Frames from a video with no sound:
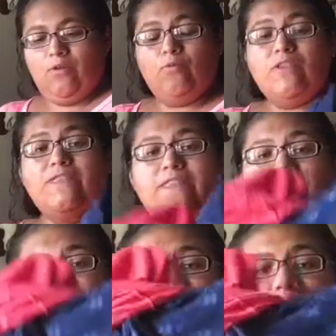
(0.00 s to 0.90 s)
with
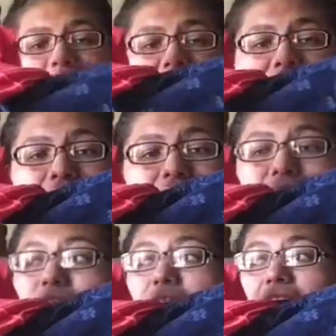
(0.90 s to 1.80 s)
this
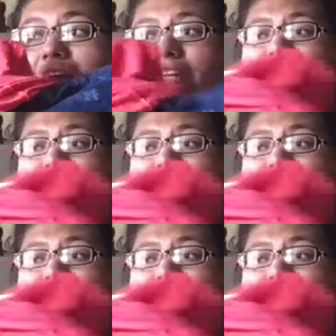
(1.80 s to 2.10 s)
pants at